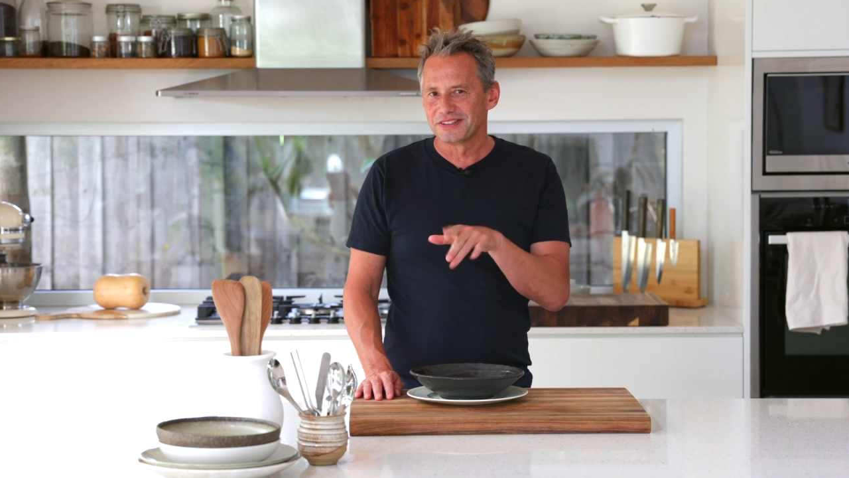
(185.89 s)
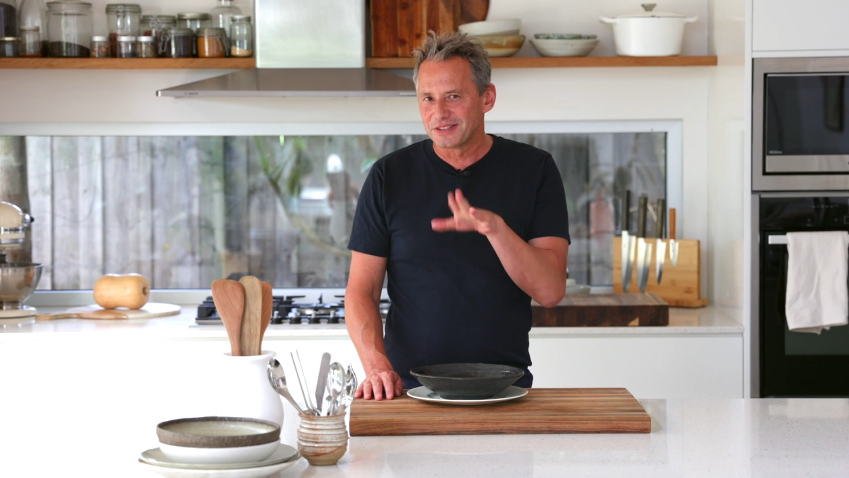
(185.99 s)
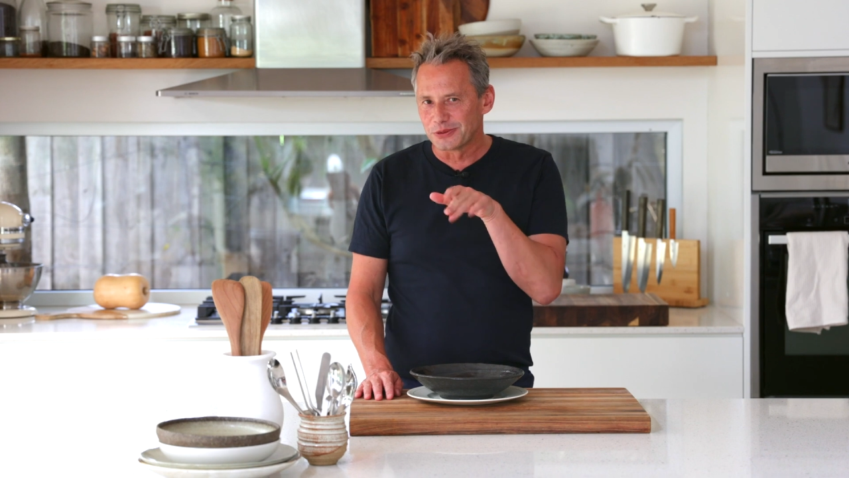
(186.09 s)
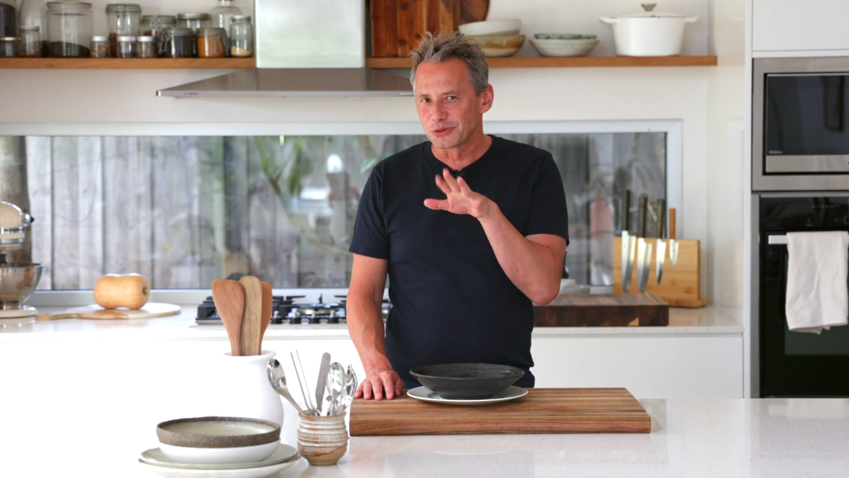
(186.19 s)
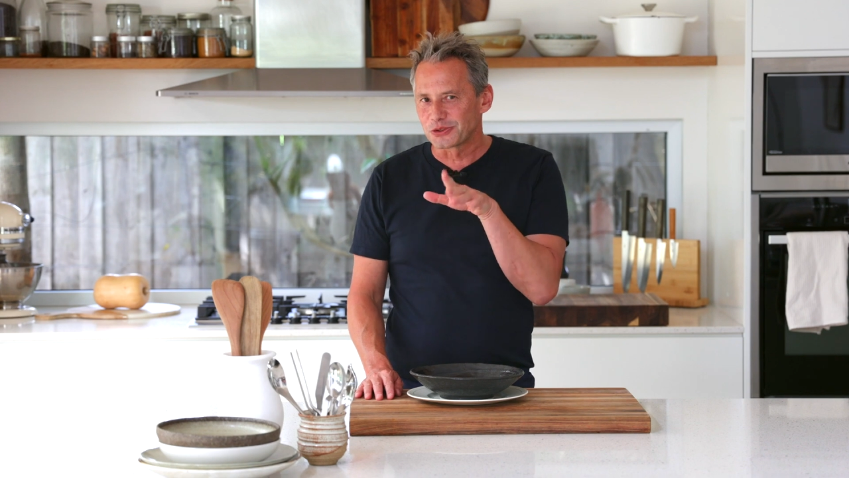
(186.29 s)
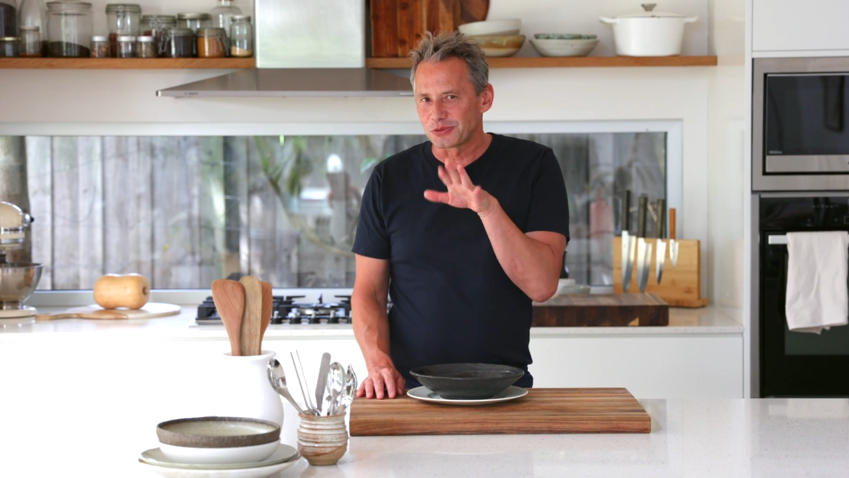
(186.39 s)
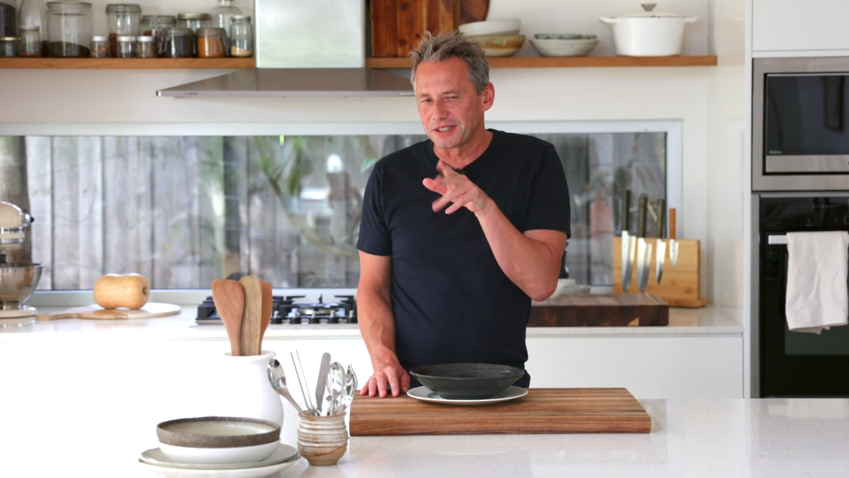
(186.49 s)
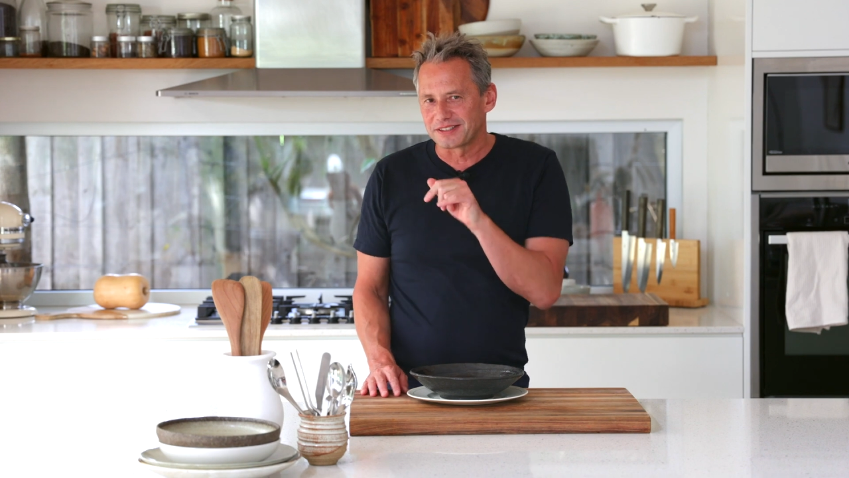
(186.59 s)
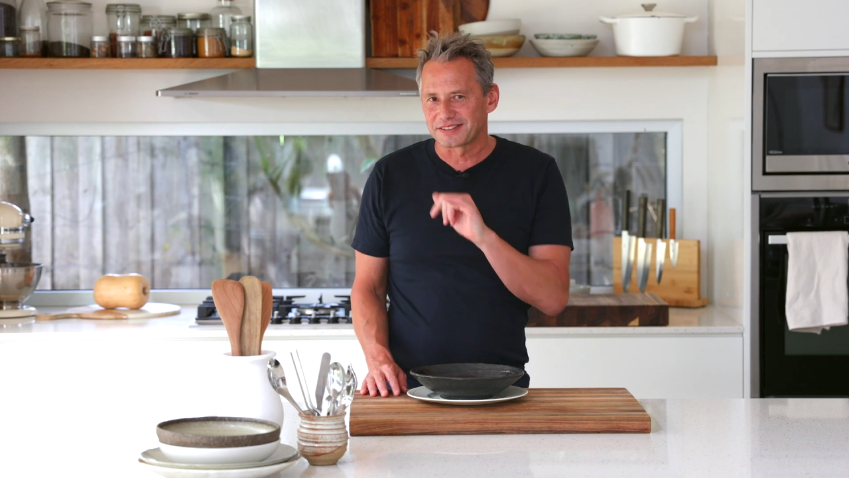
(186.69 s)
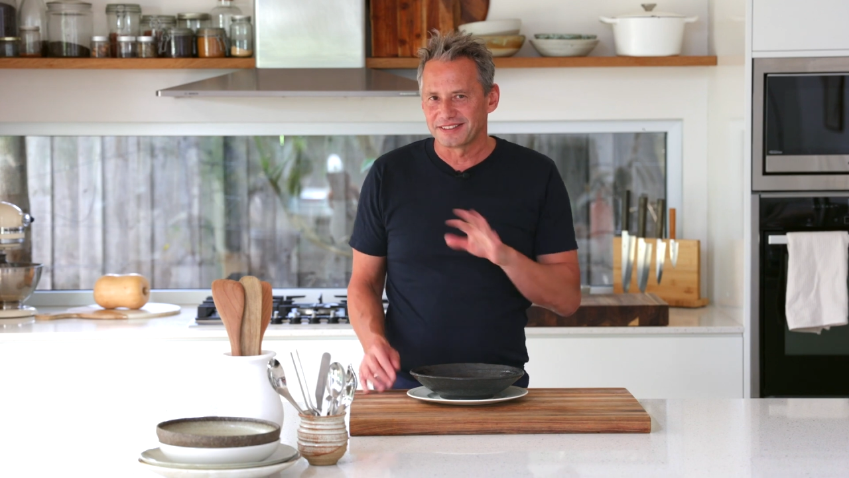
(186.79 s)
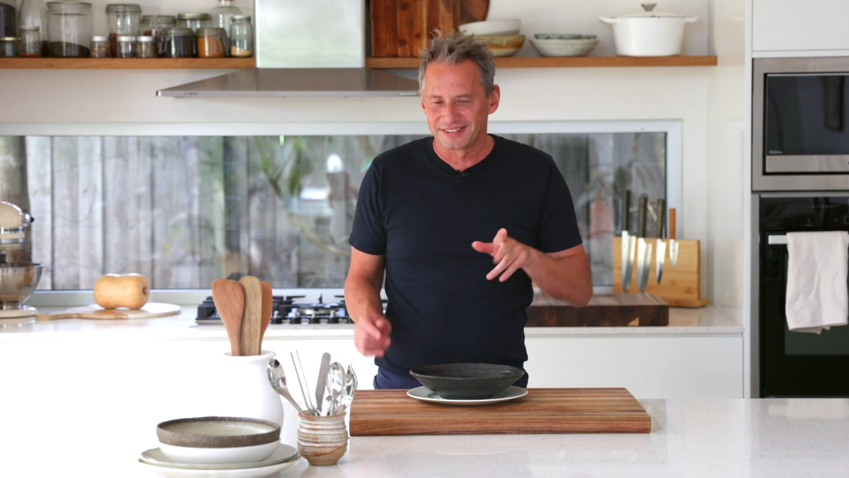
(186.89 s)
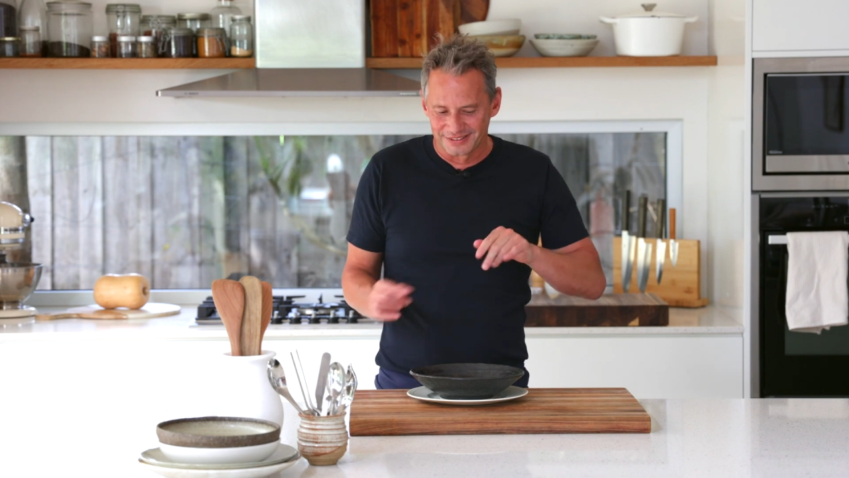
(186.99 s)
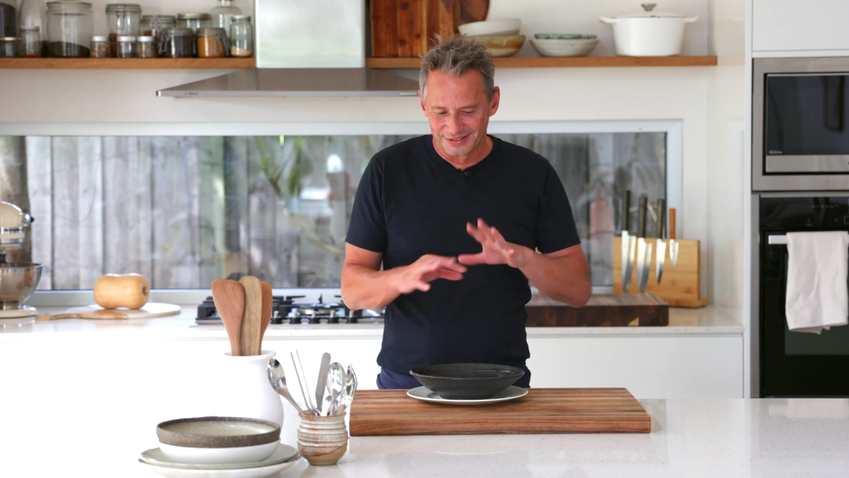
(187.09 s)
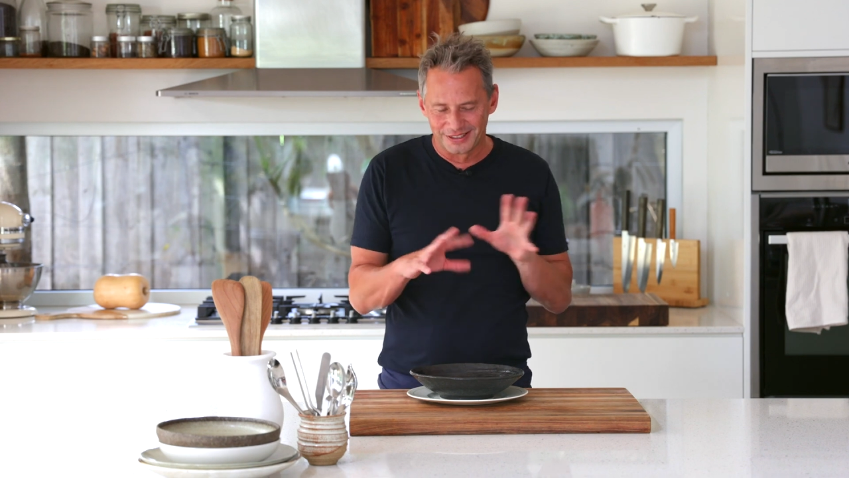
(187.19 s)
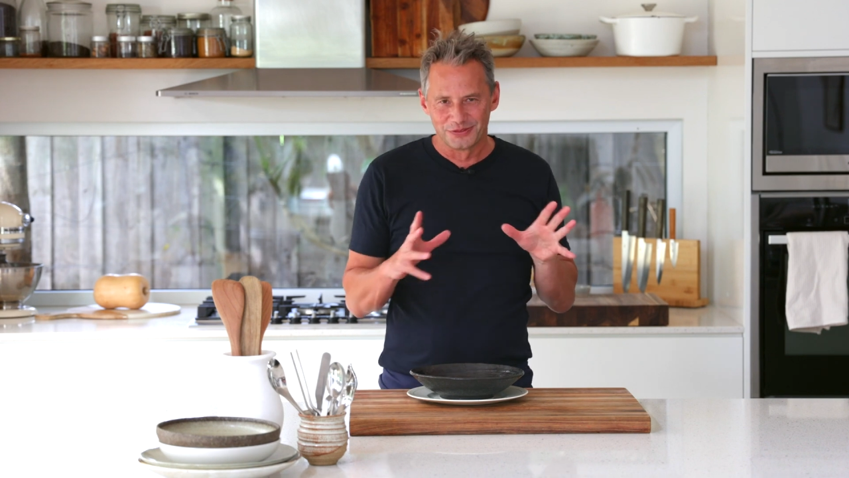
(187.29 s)
these little tricks
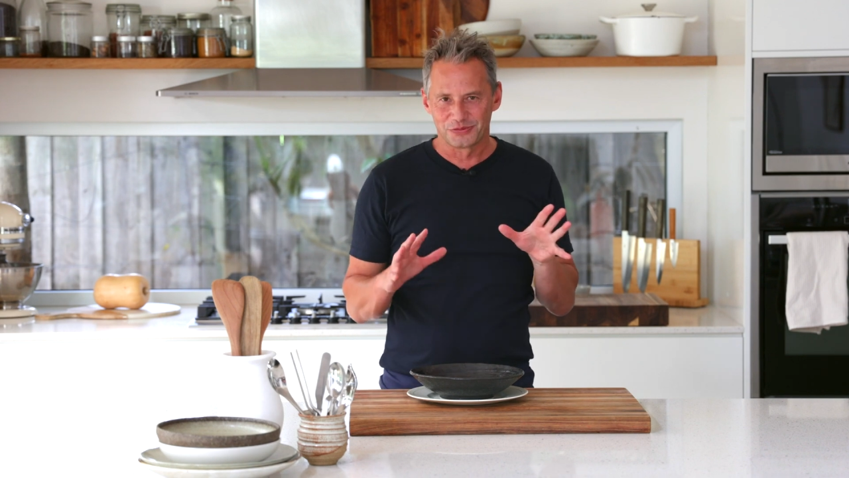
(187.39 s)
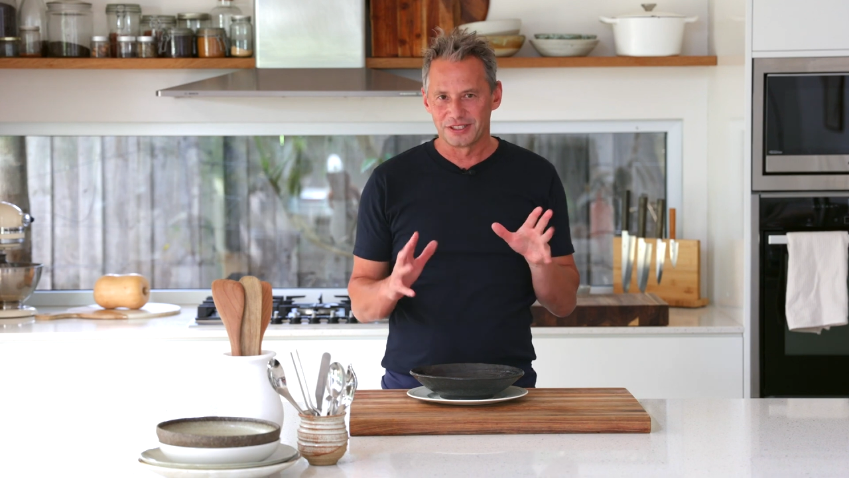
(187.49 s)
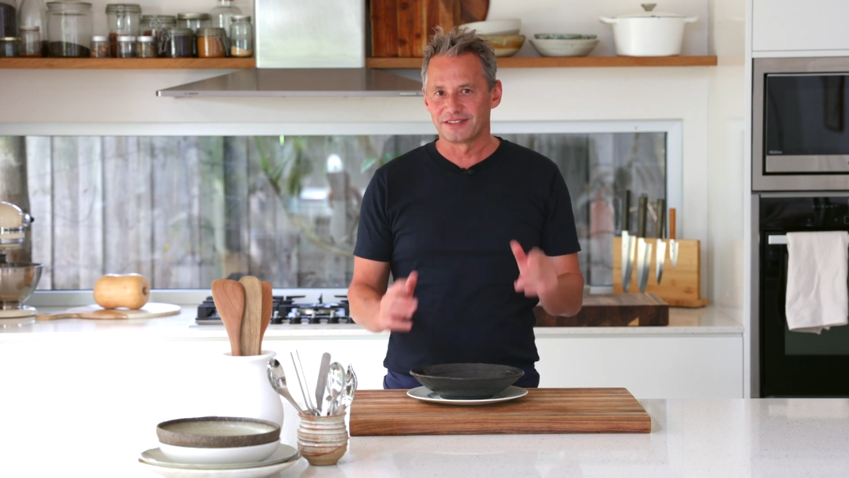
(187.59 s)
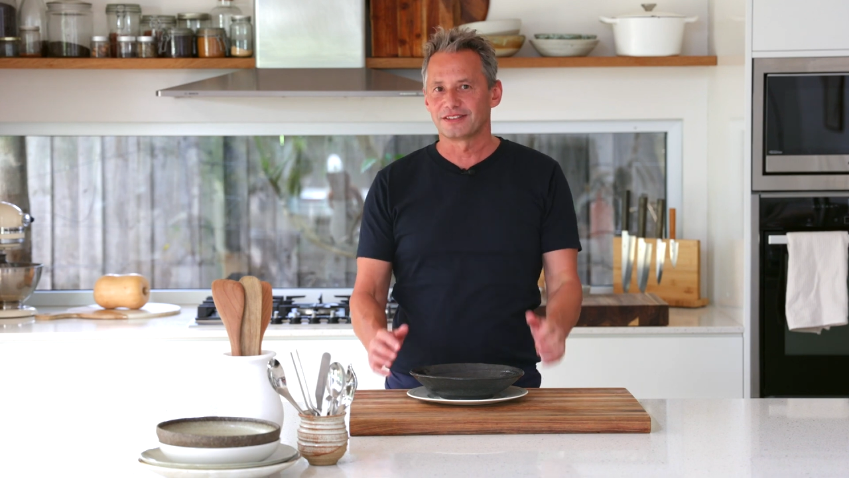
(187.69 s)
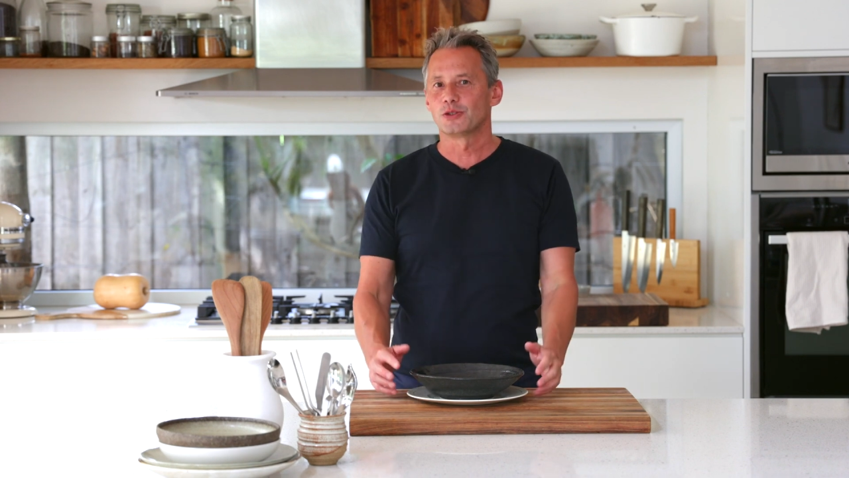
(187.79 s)
and things,